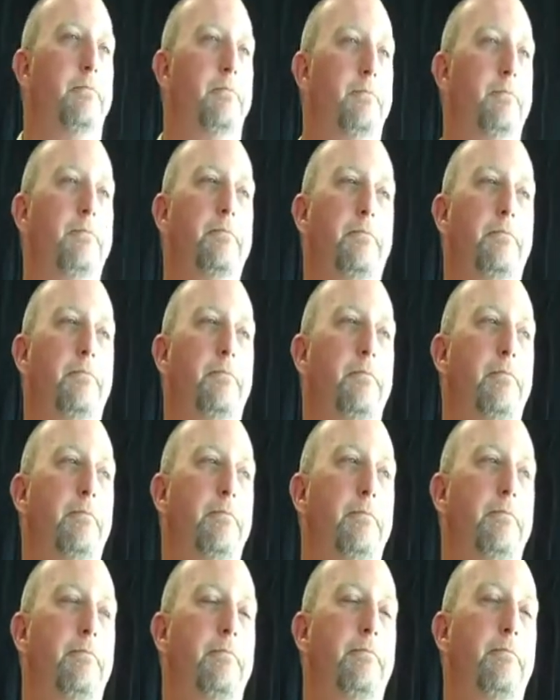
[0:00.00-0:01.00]

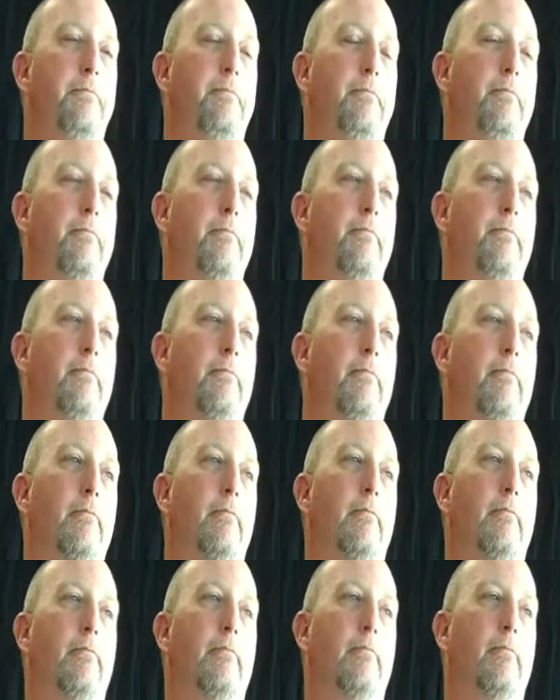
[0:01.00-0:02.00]

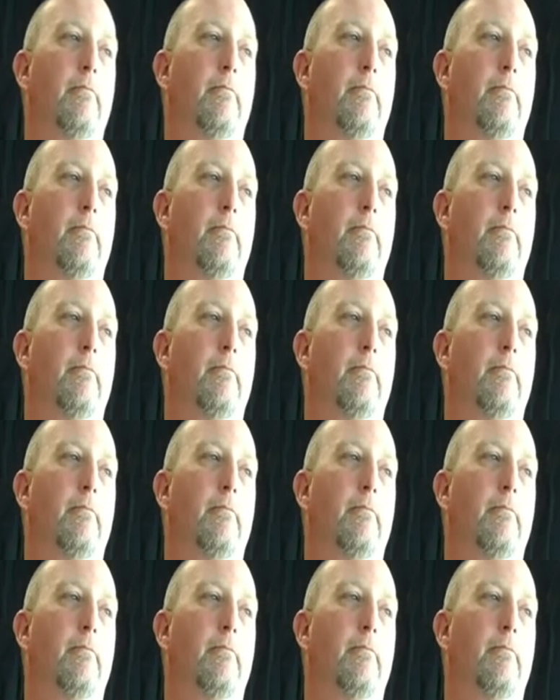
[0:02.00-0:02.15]
(silence)